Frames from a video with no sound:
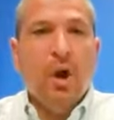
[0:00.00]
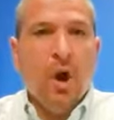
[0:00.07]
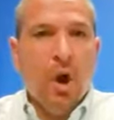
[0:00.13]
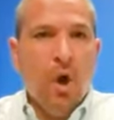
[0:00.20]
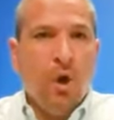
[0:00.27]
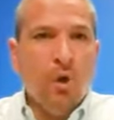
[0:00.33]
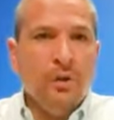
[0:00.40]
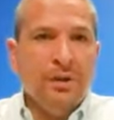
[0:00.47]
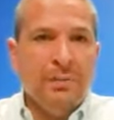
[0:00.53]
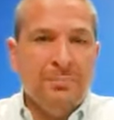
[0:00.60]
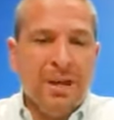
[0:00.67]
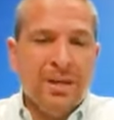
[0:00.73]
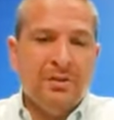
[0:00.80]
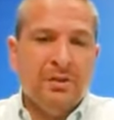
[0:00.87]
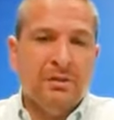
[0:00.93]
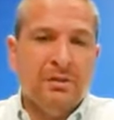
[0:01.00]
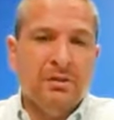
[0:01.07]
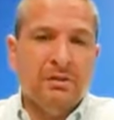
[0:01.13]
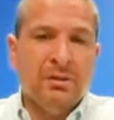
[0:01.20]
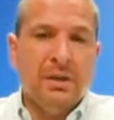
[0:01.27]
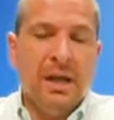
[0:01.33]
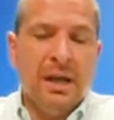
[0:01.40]
all the
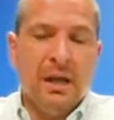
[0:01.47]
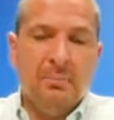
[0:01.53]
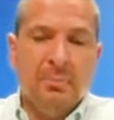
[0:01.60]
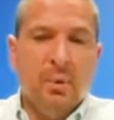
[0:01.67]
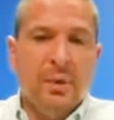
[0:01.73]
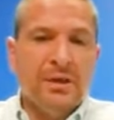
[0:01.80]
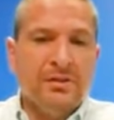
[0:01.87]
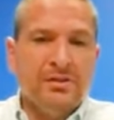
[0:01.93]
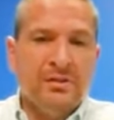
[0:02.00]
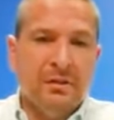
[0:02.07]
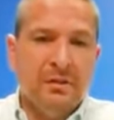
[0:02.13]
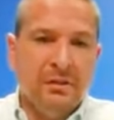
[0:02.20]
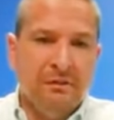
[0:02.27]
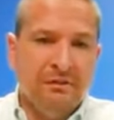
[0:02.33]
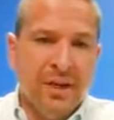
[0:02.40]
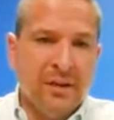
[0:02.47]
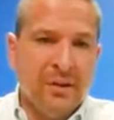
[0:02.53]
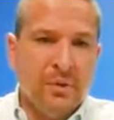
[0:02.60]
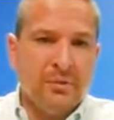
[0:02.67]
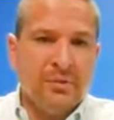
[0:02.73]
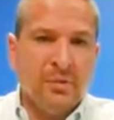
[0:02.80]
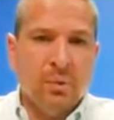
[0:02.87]
major uh, points to the
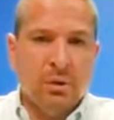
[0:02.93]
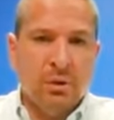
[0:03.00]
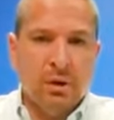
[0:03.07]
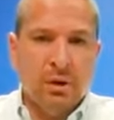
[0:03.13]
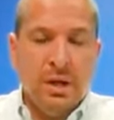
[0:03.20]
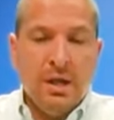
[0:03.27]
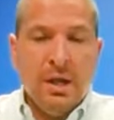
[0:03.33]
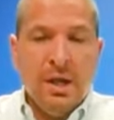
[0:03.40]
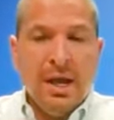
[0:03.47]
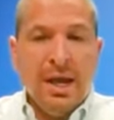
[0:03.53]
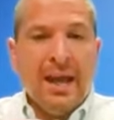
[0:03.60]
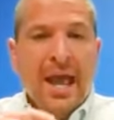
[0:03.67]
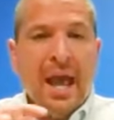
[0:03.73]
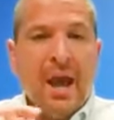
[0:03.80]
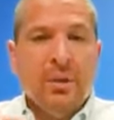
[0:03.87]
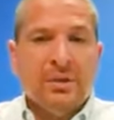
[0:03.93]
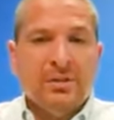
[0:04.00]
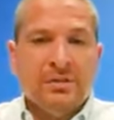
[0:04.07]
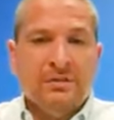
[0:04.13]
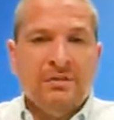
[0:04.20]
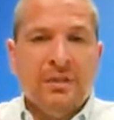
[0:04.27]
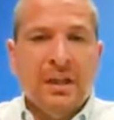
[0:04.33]
FICO score and how it's
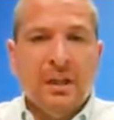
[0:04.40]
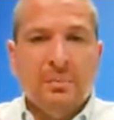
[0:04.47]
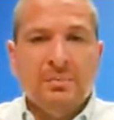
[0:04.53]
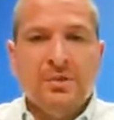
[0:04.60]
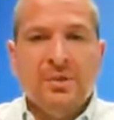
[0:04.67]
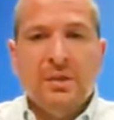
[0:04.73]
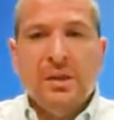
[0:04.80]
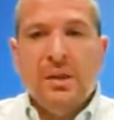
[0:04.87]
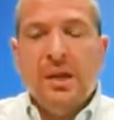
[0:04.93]
developed